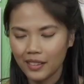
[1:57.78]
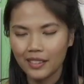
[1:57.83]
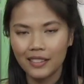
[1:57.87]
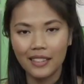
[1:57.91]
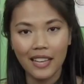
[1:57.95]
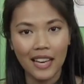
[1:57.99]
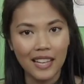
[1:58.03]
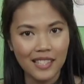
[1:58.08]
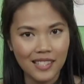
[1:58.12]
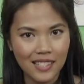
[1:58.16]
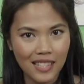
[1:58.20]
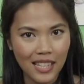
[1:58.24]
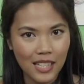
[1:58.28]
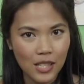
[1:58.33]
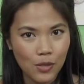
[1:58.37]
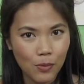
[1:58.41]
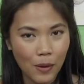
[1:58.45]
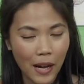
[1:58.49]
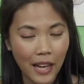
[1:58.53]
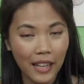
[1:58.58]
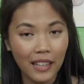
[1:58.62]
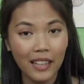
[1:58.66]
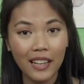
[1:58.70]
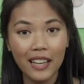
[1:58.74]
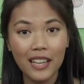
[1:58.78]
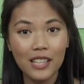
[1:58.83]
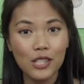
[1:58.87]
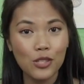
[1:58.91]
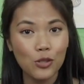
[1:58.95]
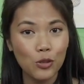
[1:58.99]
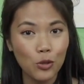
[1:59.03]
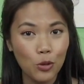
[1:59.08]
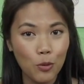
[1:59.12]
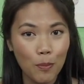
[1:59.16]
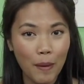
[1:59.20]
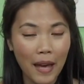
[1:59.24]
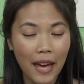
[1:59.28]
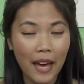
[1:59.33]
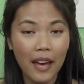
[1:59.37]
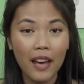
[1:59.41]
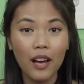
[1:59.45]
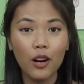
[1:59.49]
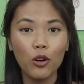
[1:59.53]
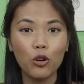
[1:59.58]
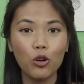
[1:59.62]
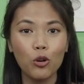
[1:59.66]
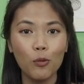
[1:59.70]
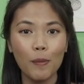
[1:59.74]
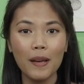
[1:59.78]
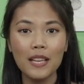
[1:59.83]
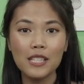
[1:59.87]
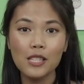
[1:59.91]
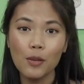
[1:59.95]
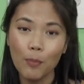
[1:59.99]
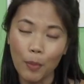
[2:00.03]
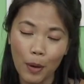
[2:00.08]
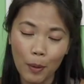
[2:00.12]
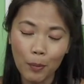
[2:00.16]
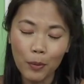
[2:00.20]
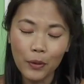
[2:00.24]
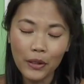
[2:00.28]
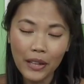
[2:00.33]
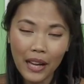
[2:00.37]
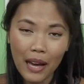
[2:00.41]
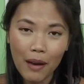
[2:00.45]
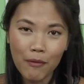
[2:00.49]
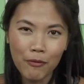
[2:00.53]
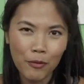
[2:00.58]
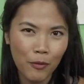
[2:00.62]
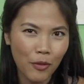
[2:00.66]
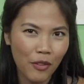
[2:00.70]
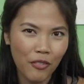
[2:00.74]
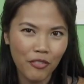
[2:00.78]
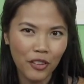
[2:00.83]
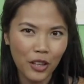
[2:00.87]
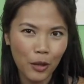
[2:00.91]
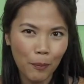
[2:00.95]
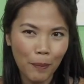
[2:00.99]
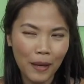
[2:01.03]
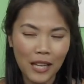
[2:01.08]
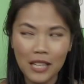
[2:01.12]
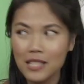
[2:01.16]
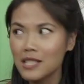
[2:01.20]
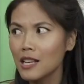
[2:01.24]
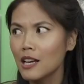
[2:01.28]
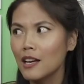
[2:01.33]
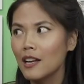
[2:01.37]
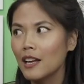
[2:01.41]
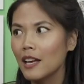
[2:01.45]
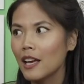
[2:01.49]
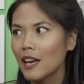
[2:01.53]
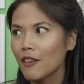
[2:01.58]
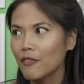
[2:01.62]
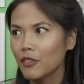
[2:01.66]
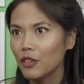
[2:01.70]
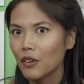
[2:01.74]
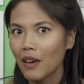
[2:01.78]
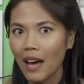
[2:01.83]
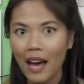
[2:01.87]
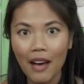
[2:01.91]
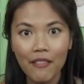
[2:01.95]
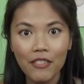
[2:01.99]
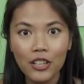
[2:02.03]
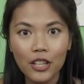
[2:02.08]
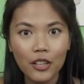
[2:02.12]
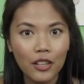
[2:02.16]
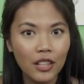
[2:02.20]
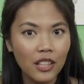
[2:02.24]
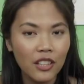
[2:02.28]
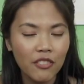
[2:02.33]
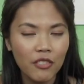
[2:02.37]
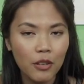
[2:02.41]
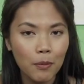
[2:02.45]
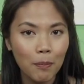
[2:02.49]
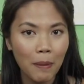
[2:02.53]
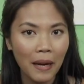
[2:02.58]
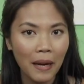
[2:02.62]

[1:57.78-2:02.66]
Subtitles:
Yes, that's right. It's ube. Ube is a purple yam from the Philippines. If you haven't heard of it